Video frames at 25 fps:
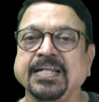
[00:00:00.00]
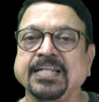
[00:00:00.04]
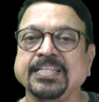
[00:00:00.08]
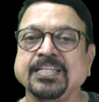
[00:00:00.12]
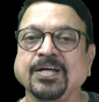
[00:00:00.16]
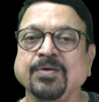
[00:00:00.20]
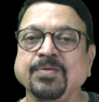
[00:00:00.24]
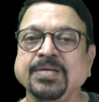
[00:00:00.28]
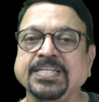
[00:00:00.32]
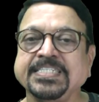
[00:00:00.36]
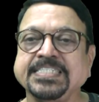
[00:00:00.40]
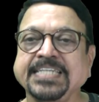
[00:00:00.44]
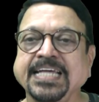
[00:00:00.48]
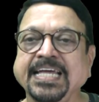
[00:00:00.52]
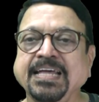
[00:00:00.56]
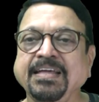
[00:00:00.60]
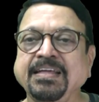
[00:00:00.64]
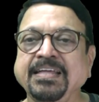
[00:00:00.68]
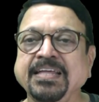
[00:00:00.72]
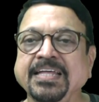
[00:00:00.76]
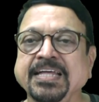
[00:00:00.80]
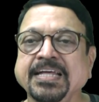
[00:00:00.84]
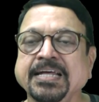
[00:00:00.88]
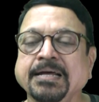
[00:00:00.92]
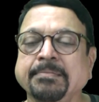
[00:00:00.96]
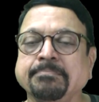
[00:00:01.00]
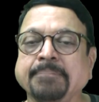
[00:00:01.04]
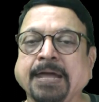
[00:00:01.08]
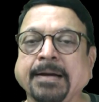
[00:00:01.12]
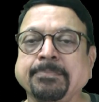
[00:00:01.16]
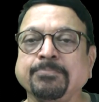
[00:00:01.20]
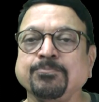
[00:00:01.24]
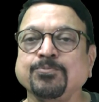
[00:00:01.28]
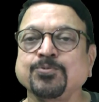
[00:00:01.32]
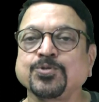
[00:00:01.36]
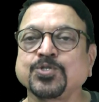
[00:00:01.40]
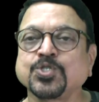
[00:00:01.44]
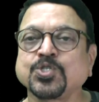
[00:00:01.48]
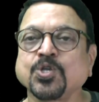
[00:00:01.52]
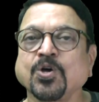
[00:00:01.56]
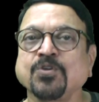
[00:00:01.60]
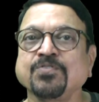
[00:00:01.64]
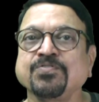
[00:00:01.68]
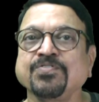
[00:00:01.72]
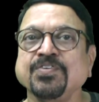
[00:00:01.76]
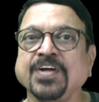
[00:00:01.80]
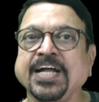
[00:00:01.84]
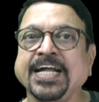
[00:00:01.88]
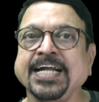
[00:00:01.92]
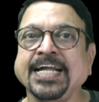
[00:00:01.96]
Now we'll see maps of
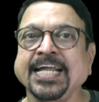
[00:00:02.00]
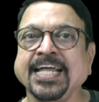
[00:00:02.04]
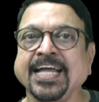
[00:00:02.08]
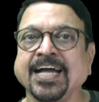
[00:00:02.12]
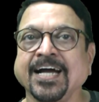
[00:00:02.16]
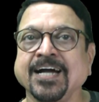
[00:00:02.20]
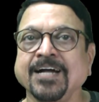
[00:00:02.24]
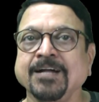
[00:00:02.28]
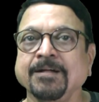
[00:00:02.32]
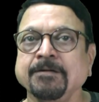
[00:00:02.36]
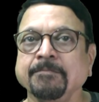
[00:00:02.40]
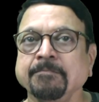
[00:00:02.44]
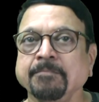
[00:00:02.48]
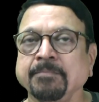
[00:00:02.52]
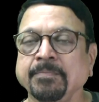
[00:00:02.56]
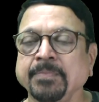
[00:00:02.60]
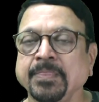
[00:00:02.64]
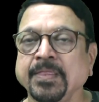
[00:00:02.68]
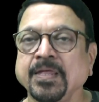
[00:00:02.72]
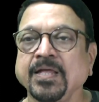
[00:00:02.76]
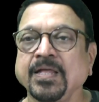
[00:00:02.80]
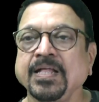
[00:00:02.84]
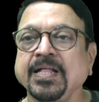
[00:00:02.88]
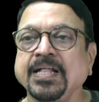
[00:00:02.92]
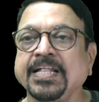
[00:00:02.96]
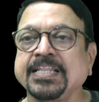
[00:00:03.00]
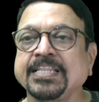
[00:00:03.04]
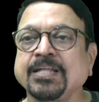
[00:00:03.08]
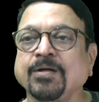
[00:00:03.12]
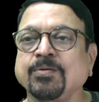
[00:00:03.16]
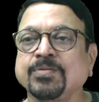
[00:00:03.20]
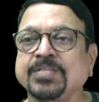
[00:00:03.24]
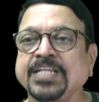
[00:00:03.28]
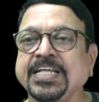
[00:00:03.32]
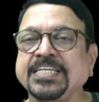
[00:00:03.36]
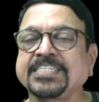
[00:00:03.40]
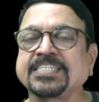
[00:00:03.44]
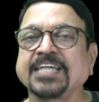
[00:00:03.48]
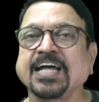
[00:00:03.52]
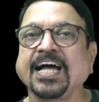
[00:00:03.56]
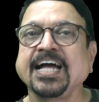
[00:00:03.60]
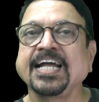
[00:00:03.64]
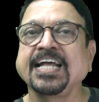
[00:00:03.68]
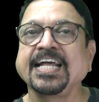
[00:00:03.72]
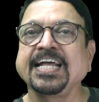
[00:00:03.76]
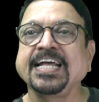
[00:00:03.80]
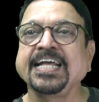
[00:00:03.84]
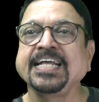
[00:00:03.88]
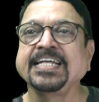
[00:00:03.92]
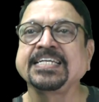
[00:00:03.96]
India. Now this
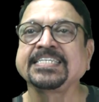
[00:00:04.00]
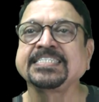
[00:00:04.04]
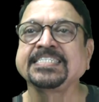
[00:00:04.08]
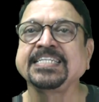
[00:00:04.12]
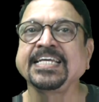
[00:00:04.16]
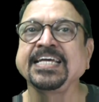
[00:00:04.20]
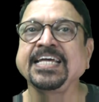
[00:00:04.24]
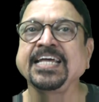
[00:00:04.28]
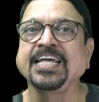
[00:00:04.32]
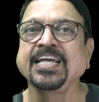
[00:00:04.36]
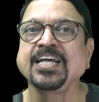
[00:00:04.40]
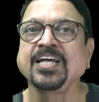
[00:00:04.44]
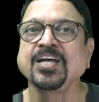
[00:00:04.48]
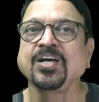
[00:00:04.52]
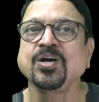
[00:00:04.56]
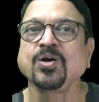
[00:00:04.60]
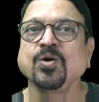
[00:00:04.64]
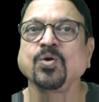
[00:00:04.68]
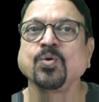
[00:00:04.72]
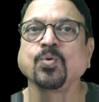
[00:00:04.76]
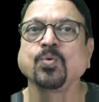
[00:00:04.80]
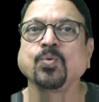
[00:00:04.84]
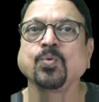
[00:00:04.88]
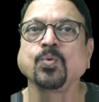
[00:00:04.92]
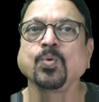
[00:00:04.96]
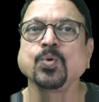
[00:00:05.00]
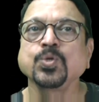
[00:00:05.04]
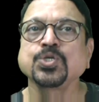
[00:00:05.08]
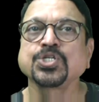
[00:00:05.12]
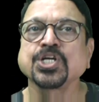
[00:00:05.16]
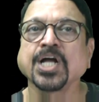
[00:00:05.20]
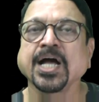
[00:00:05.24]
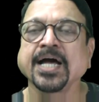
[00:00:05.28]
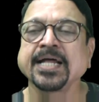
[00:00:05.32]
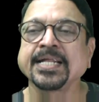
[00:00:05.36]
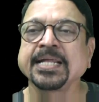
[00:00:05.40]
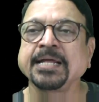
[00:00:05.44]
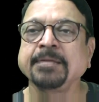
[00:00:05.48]
is the Kushan